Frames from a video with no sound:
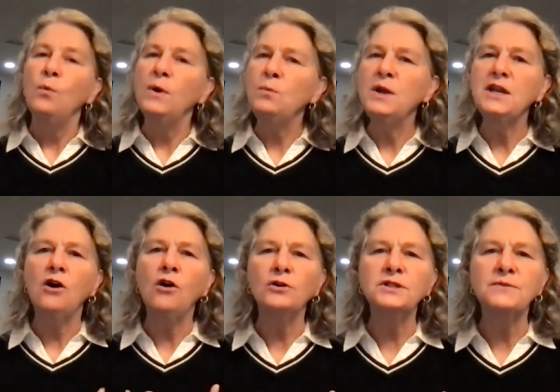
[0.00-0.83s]
When we
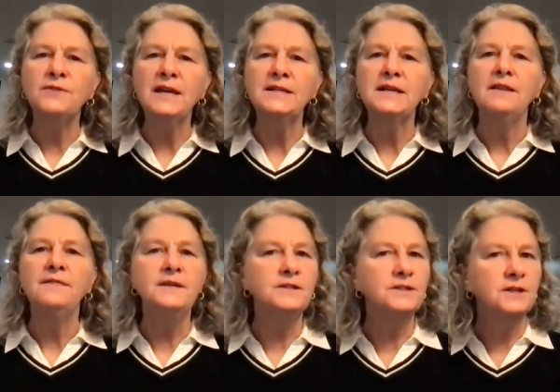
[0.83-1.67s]
cultivate
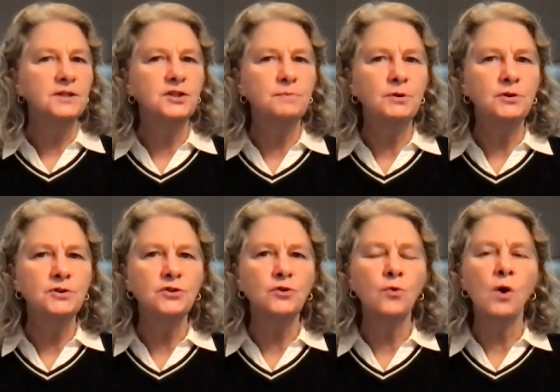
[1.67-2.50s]
these
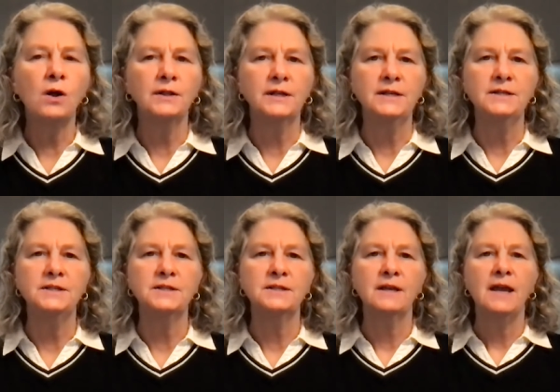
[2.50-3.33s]
spiritual
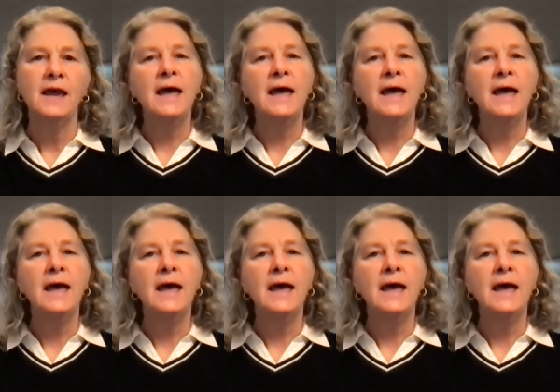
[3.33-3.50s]
qualities